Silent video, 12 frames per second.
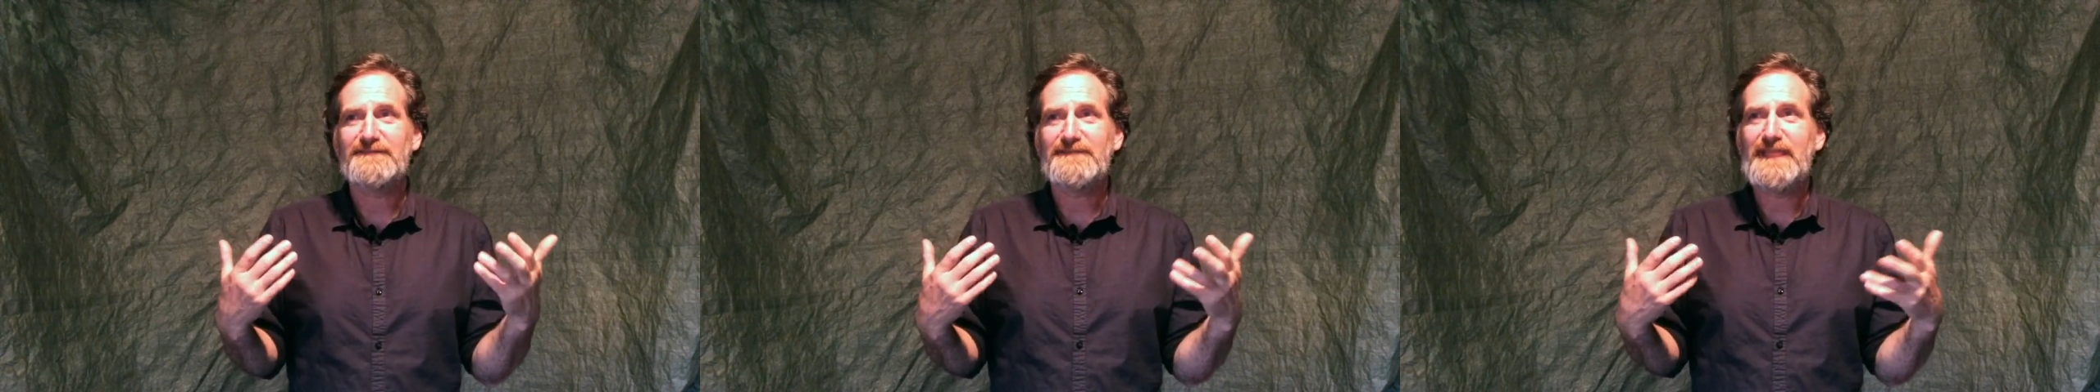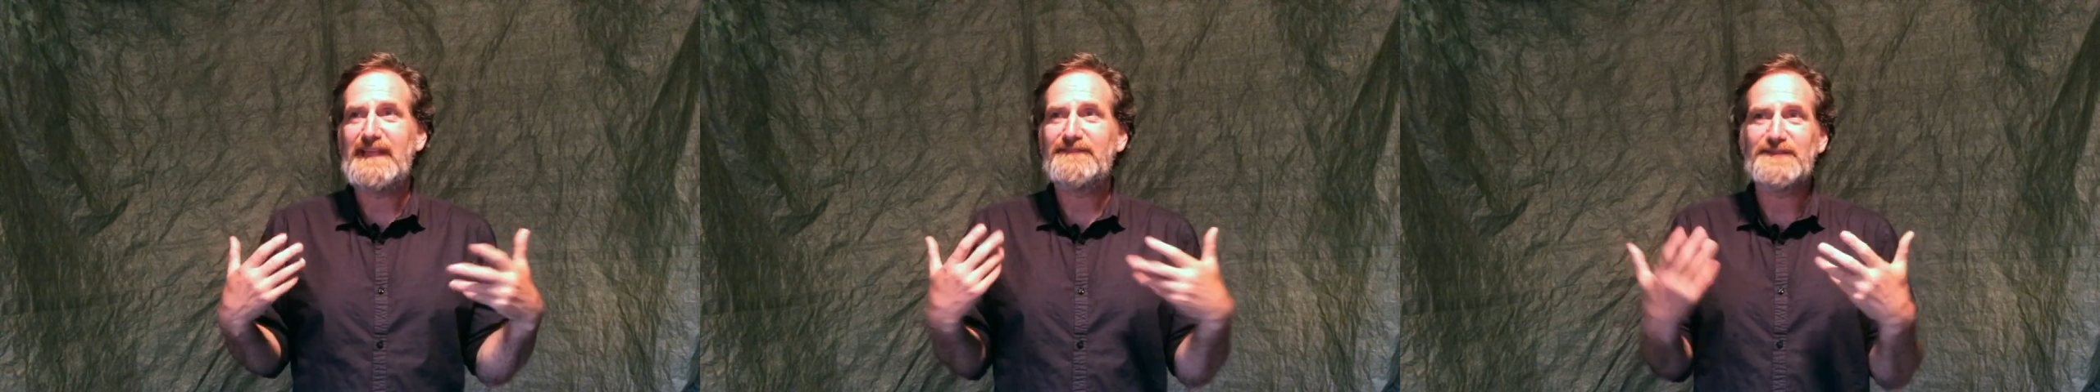
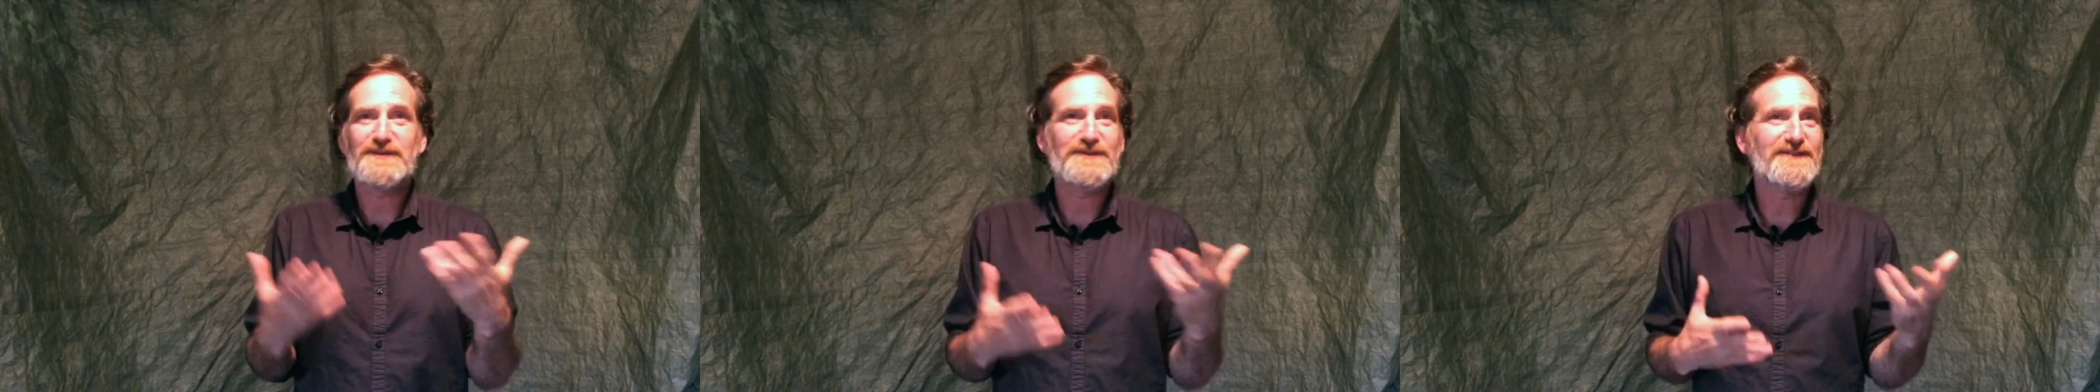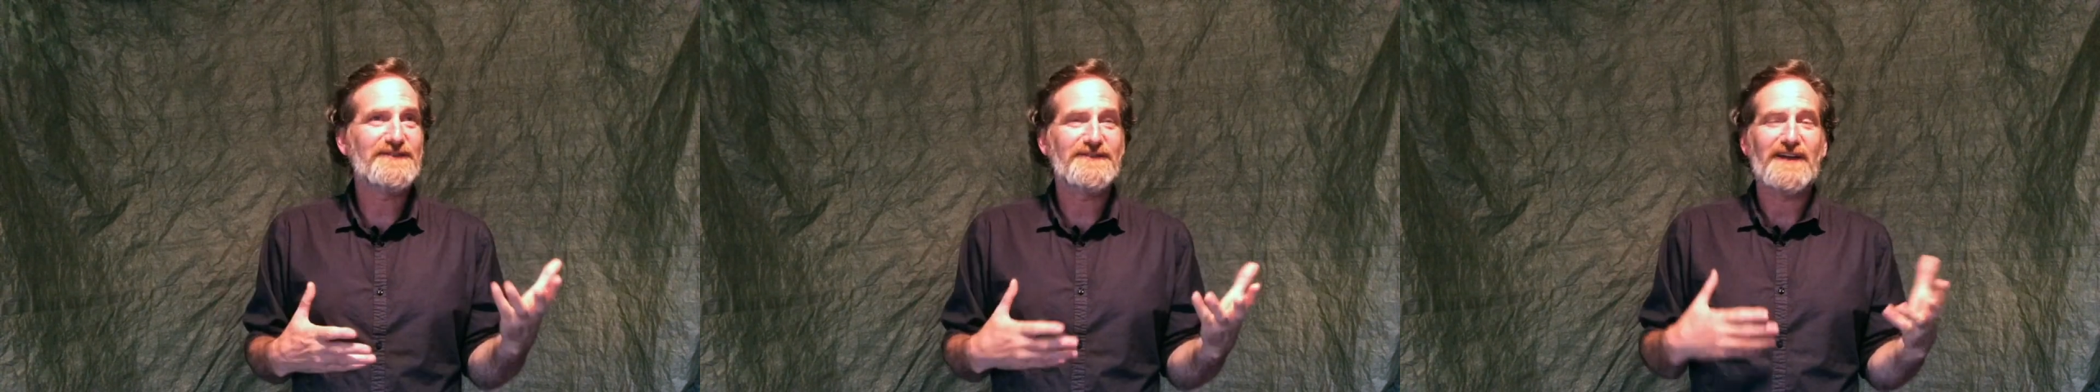if you
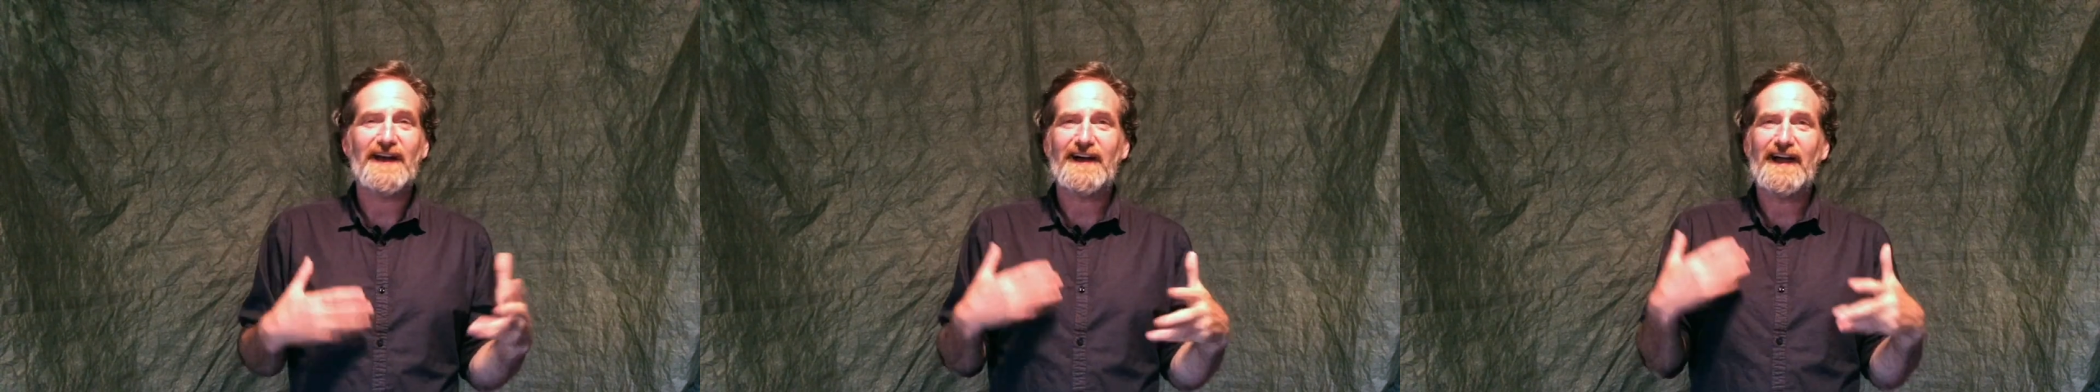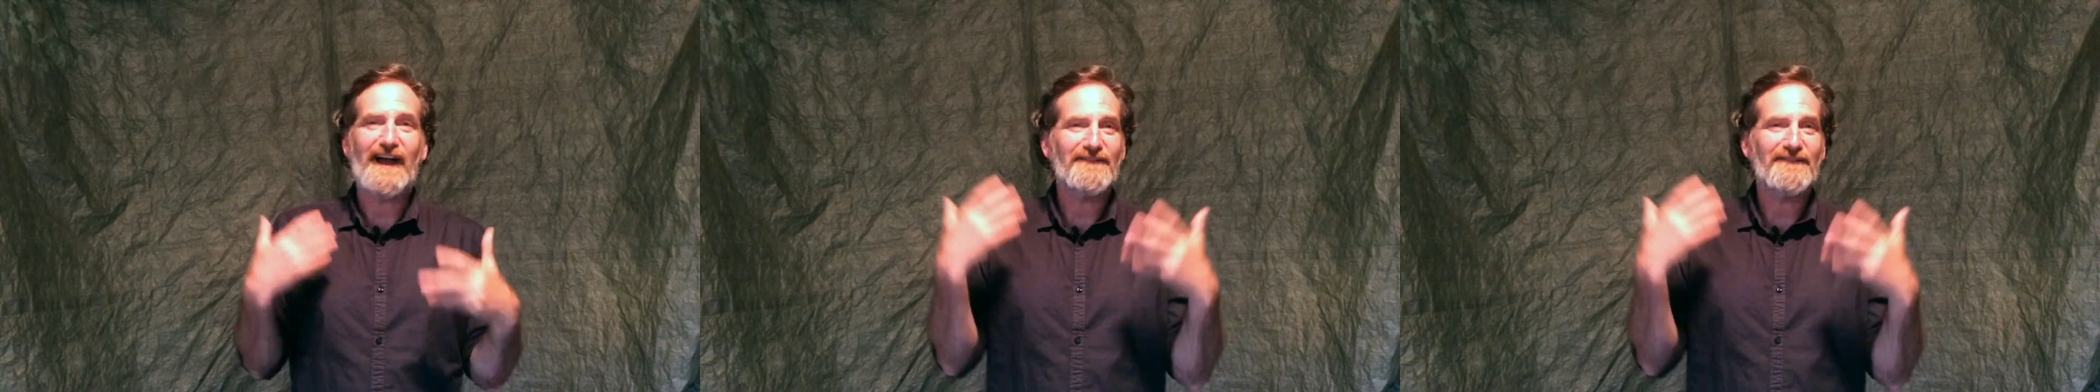have